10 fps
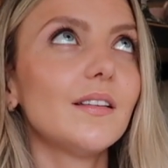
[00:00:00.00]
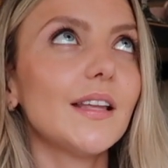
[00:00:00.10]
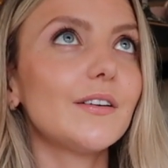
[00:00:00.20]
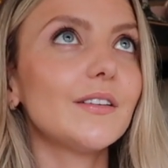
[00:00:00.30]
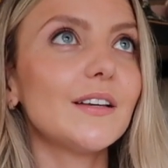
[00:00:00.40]

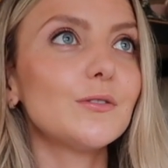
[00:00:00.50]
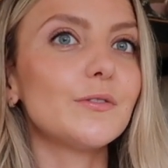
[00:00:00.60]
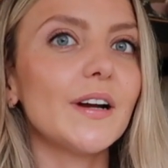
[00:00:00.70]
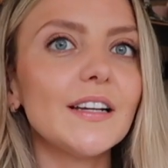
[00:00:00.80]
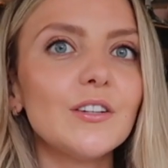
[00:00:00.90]
thank God that's
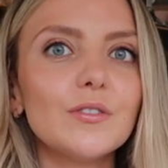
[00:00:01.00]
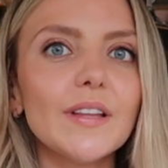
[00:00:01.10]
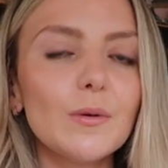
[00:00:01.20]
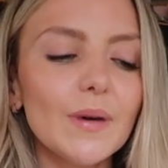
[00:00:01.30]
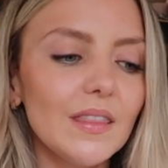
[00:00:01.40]
over. You know,
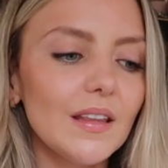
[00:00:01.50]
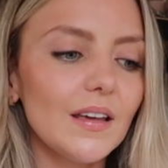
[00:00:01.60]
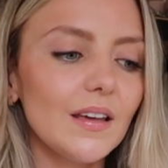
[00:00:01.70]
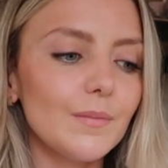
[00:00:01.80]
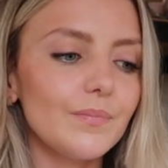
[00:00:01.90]
like when
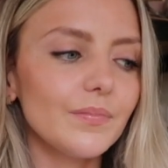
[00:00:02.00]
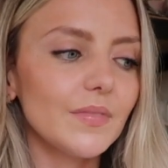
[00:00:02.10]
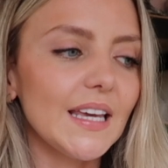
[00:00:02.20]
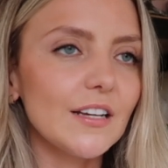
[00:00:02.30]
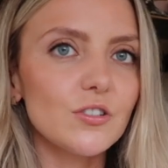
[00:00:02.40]
the
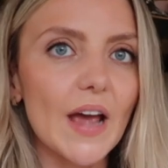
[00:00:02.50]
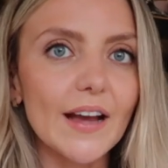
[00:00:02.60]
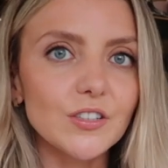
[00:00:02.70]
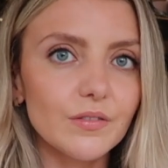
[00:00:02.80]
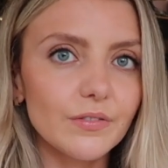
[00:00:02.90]

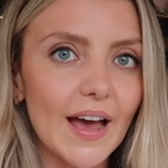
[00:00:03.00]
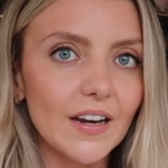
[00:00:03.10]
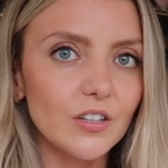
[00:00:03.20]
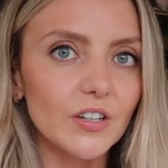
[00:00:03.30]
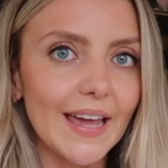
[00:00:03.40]
extraction fan
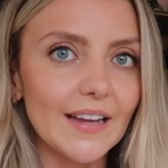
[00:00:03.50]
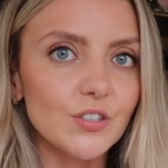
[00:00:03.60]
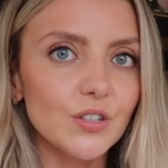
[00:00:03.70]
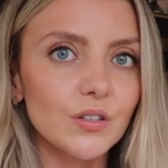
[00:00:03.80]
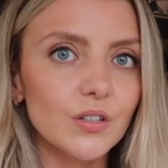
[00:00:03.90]
in your
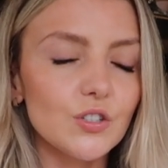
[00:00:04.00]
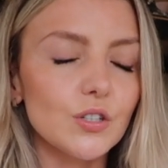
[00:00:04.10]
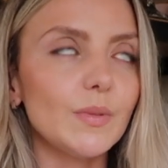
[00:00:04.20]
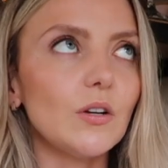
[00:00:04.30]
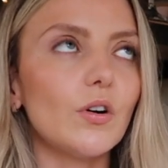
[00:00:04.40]
kitchen has
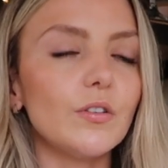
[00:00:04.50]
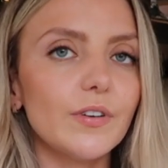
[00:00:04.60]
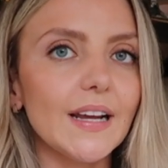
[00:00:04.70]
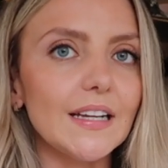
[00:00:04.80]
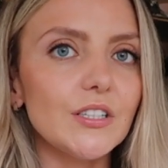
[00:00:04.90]
just been on
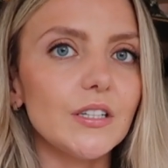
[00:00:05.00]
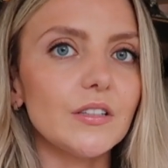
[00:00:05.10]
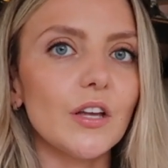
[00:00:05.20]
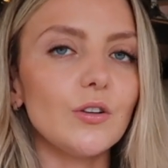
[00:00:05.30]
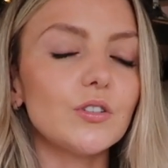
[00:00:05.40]
for
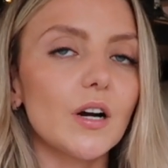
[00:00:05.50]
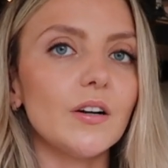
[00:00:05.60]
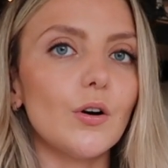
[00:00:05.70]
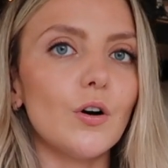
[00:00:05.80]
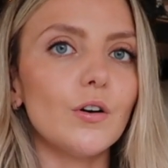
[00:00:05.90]
ages and you
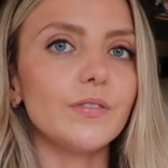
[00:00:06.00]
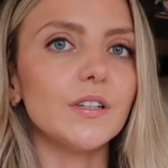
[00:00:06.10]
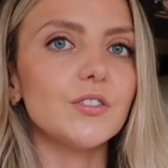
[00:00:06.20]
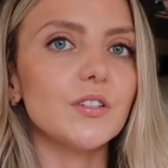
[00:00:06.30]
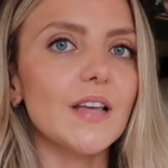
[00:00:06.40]
turn it off and
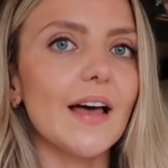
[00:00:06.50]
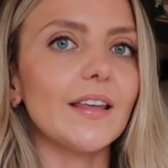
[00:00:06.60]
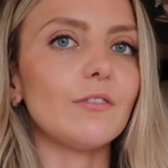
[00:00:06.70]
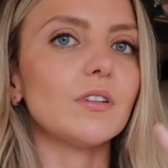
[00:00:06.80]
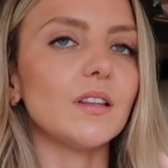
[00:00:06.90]
it's just that
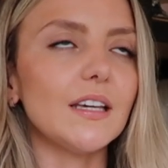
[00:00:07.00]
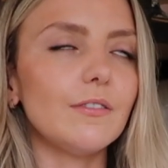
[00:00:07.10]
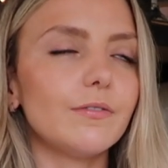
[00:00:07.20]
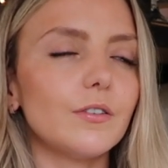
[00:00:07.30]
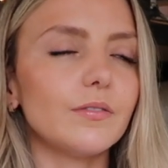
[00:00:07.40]
like
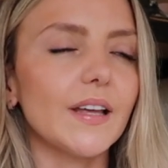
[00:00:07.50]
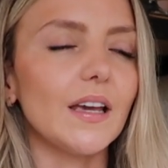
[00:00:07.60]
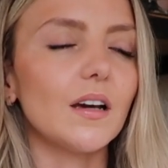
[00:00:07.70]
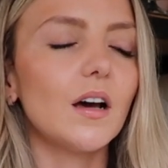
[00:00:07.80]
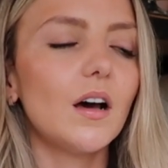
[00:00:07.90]
relief of
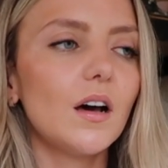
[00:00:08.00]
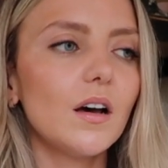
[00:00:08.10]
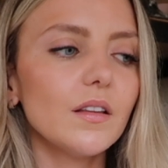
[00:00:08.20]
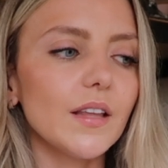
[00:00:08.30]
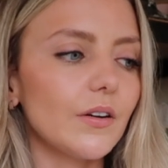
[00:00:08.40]
like,
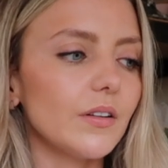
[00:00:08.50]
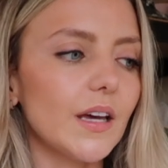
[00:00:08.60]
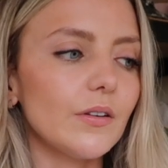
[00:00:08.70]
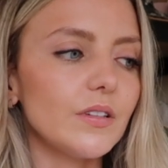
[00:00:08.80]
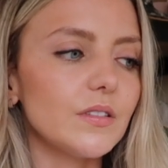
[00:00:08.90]
thank God
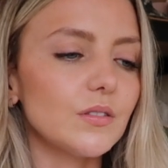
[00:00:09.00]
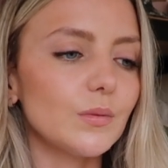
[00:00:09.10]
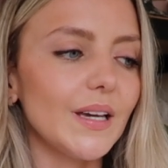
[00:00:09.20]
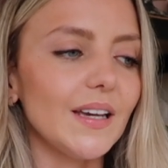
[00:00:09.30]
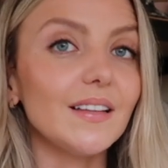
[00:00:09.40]
that noise is
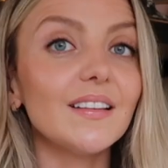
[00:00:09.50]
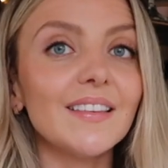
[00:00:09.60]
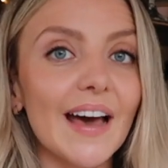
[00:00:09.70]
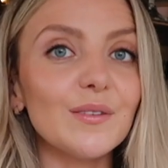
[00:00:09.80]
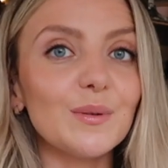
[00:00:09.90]
away.
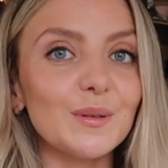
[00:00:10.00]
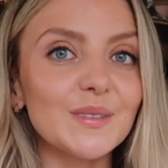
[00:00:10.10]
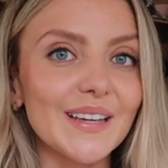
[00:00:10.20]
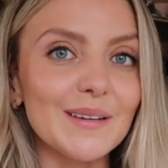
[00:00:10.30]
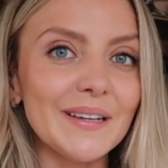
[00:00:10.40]
That's what it
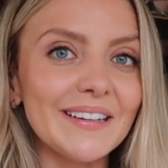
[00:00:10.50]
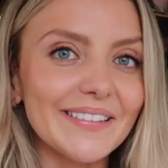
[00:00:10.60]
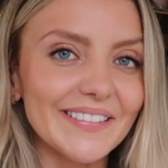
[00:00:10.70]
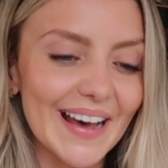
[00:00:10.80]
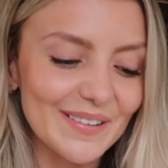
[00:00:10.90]
was like being
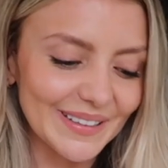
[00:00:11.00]
on that